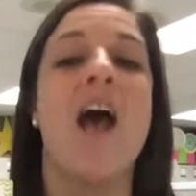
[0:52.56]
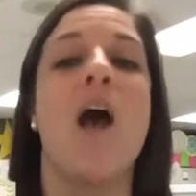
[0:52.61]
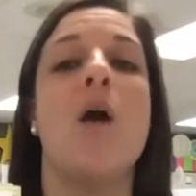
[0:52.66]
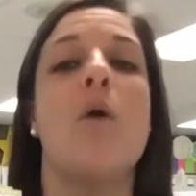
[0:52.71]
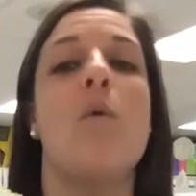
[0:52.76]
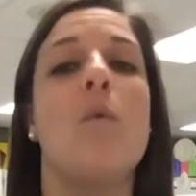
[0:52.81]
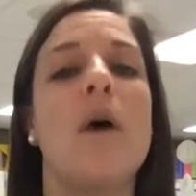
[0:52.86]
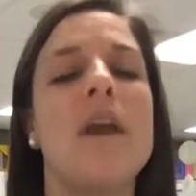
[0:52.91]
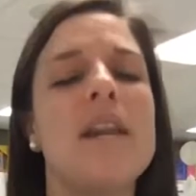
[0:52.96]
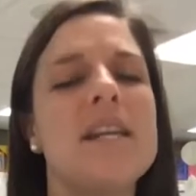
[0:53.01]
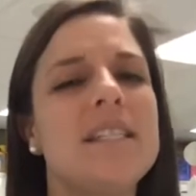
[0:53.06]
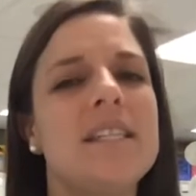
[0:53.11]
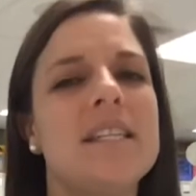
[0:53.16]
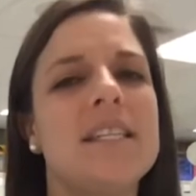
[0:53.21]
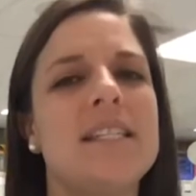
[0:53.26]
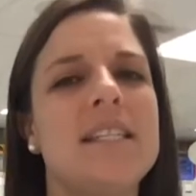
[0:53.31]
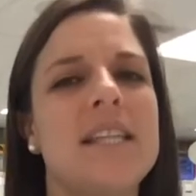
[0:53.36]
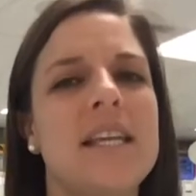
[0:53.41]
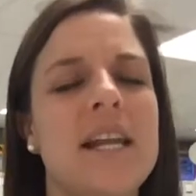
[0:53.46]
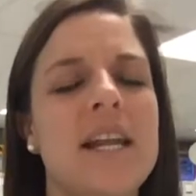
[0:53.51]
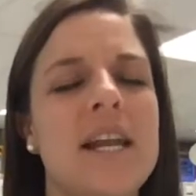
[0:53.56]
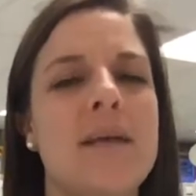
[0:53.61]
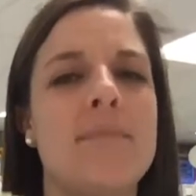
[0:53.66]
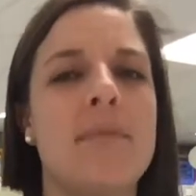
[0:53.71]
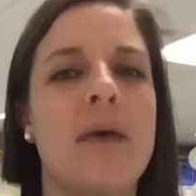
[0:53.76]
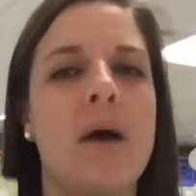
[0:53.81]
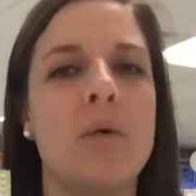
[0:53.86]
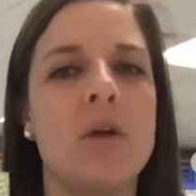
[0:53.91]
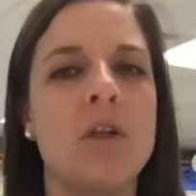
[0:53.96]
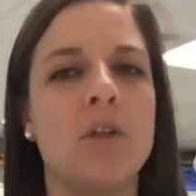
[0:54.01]
What is a synonym
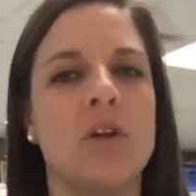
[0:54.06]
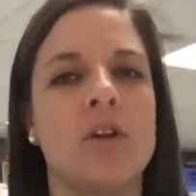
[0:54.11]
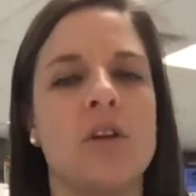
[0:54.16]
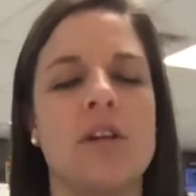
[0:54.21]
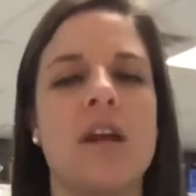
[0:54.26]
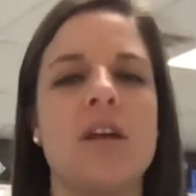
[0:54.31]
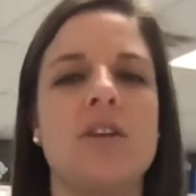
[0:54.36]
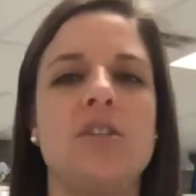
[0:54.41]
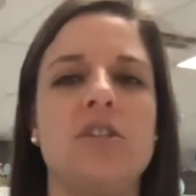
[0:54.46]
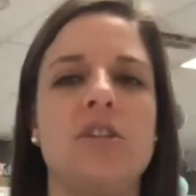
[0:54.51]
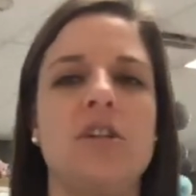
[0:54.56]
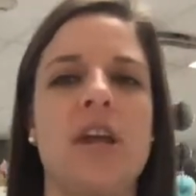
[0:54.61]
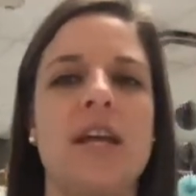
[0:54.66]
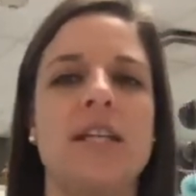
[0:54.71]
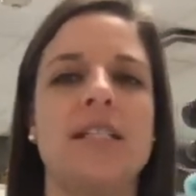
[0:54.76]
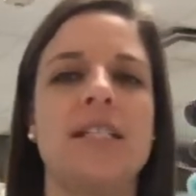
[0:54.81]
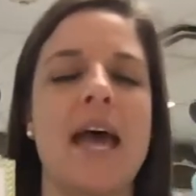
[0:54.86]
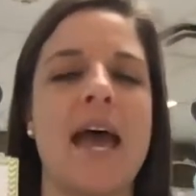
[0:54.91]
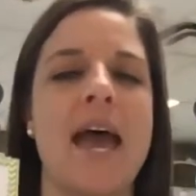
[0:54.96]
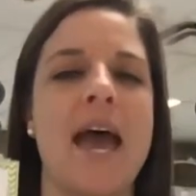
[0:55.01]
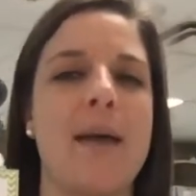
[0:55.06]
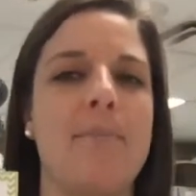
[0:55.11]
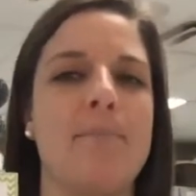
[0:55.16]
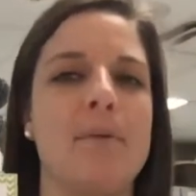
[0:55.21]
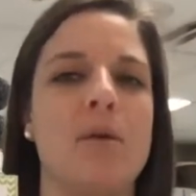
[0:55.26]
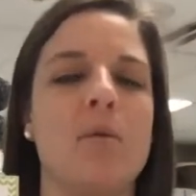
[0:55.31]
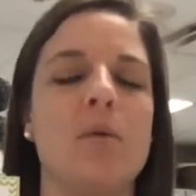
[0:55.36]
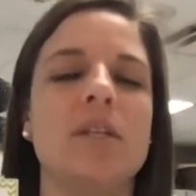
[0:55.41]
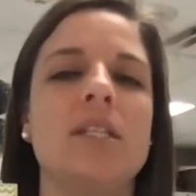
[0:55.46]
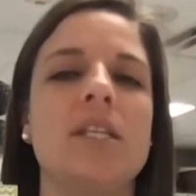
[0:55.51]
that we learned yesterday to
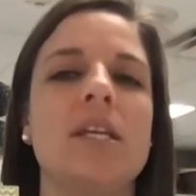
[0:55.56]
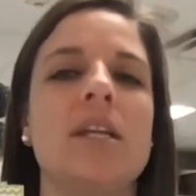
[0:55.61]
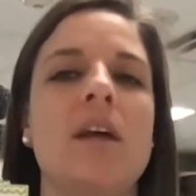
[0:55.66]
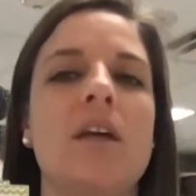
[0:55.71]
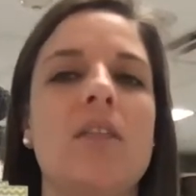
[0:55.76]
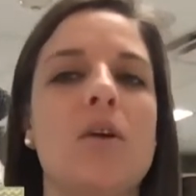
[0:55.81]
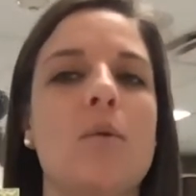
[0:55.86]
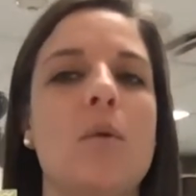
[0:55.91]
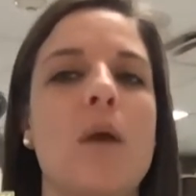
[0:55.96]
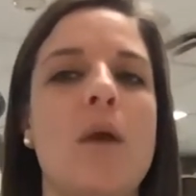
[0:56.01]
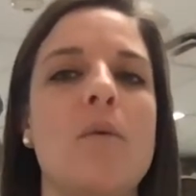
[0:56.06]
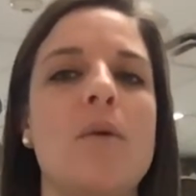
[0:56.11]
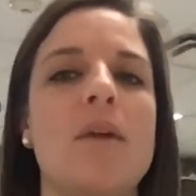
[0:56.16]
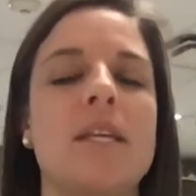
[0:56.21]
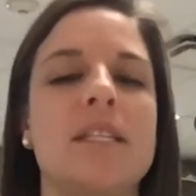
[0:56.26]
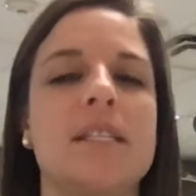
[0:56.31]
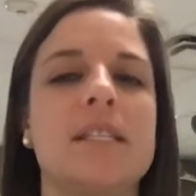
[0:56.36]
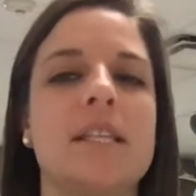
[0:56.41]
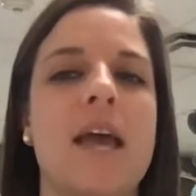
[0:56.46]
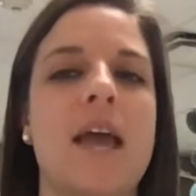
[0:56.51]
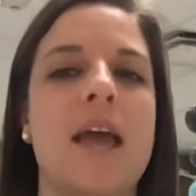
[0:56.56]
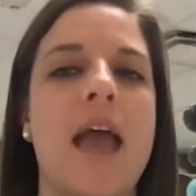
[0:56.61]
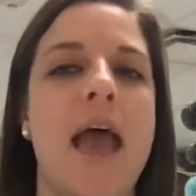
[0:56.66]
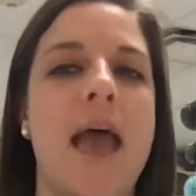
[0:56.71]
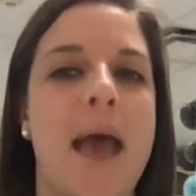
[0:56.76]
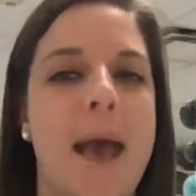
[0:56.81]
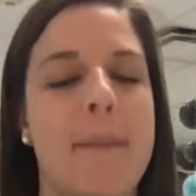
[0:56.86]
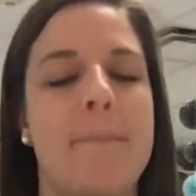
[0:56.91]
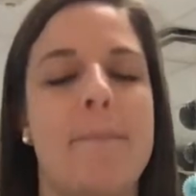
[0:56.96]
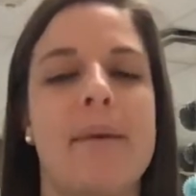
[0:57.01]
happy? What's another way we can say
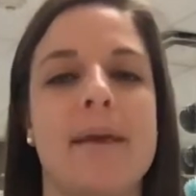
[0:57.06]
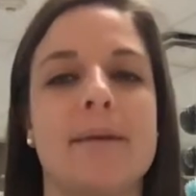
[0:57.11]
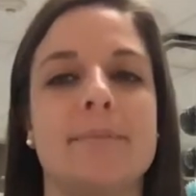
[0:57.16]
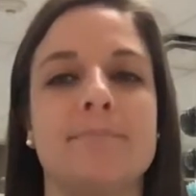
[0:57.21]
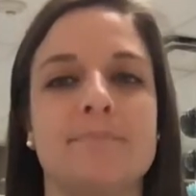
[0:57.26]
happy?